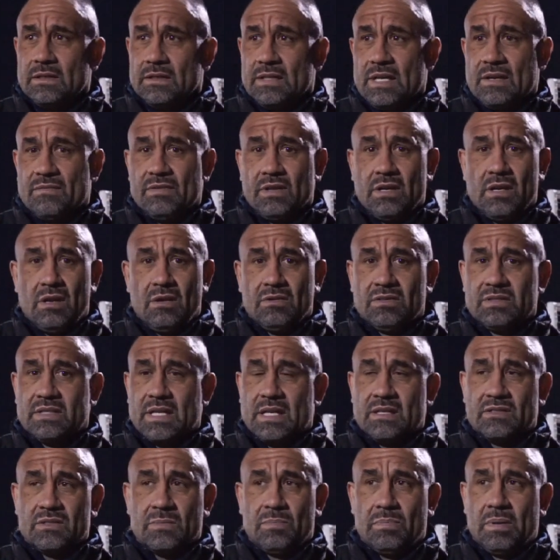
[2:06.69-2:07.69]
Never lost
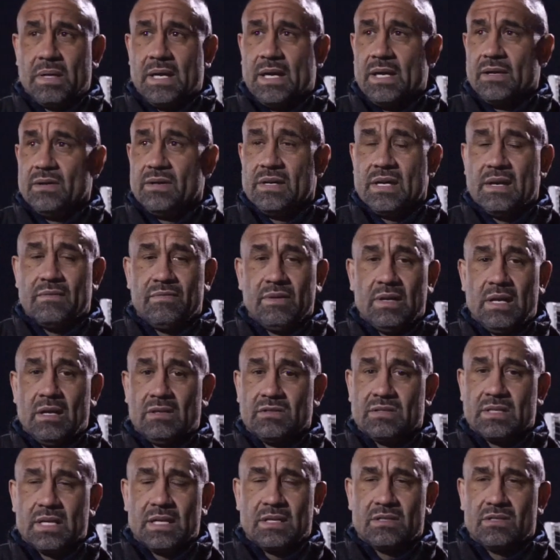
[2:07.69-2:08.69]
that as a player and never
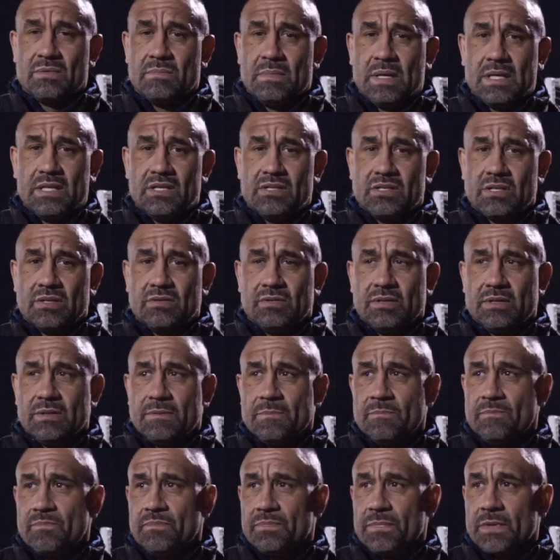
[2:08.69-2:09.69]
lost that as a manager, and
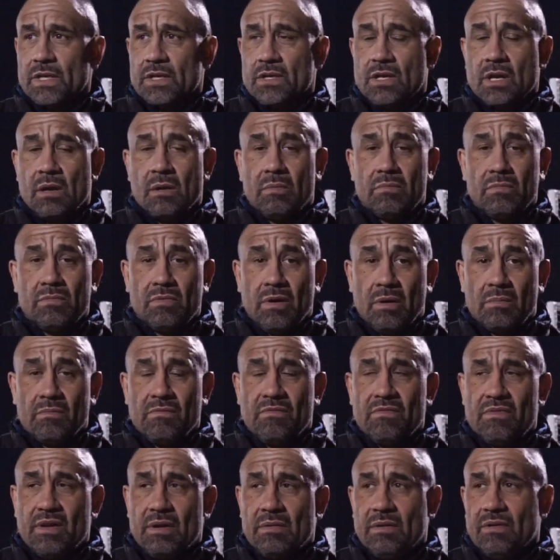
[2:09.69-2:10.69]

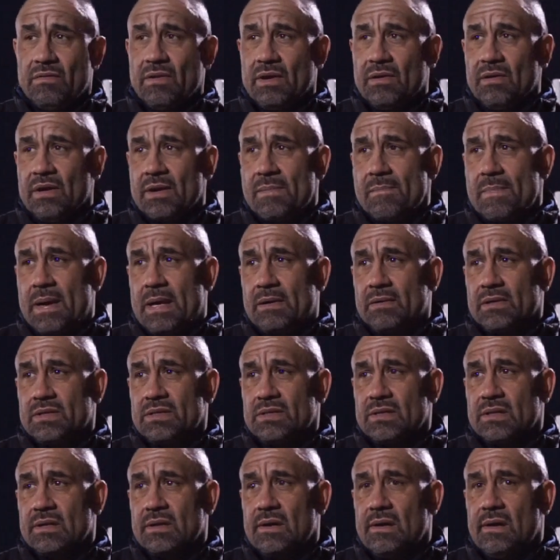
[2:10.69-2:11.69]
I'm very, very
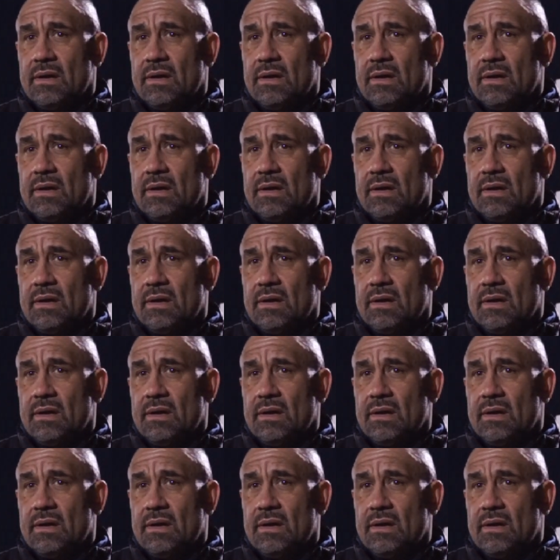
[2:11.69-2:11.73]
embarrassed.